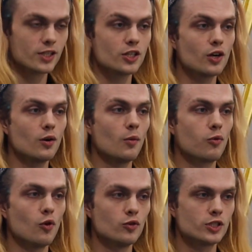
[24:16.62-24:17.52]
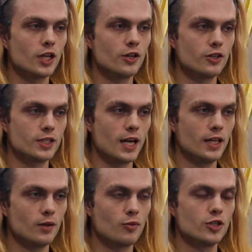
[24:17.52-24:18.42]
is your approach to
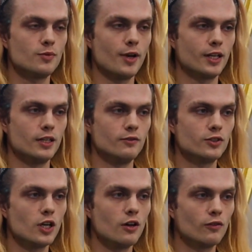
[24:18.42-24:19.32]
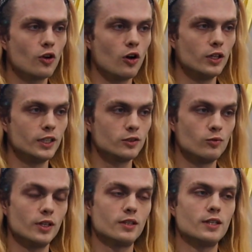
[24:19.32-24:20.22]
understanding the perspectives of colleagues
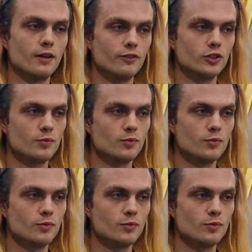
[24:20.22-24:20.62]
with diverse